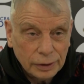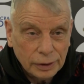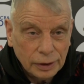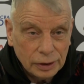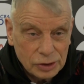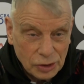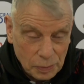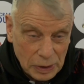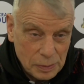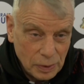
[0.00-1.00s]
to the
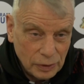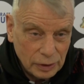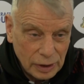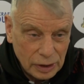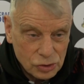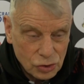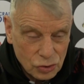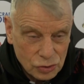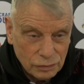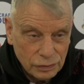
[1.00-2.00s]
people that get
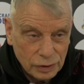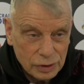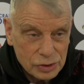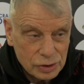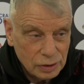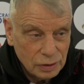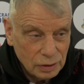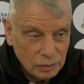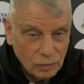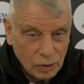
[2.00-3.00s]
chosen first,
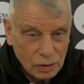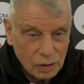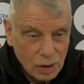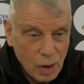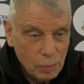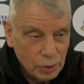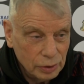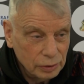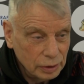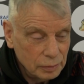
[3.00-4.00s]
we're
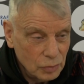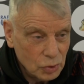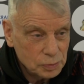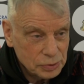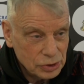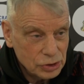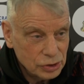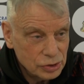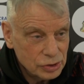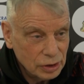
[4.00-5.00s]
competent in most
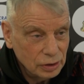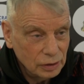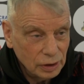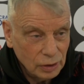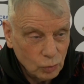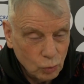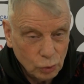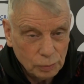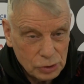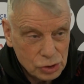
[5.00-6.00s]
positions, and it
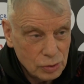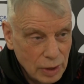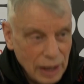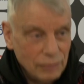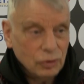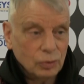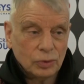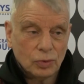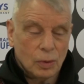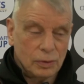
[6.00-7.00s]
wouldn't be too harmful
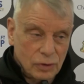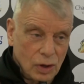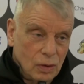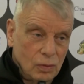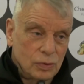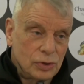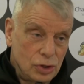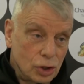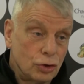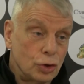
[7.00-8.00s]
with what we've got
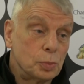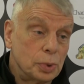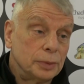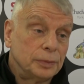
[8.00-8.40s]
within the group.